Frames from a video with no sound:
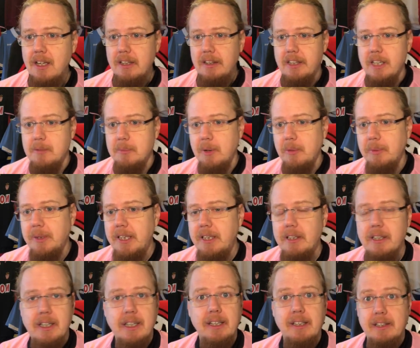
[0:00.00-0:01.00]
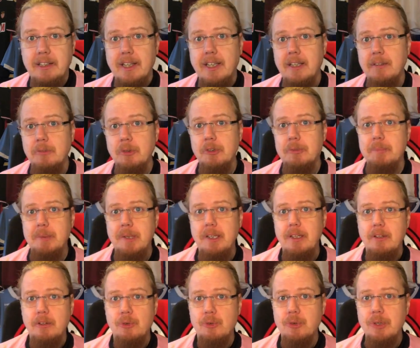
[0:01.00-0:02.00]
double win, and I would
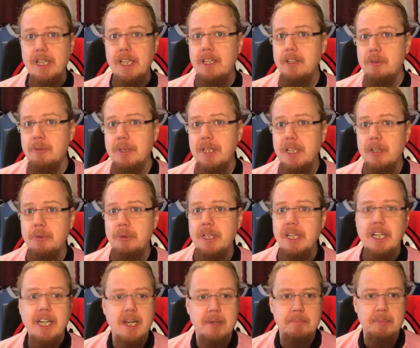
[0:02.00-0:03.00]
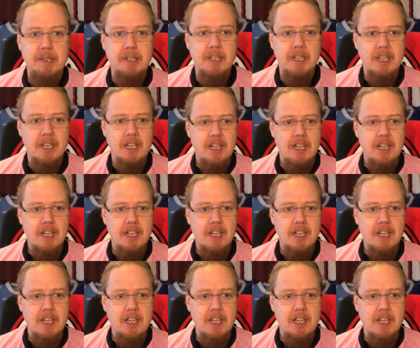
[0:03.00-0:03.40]
be really, really, really happy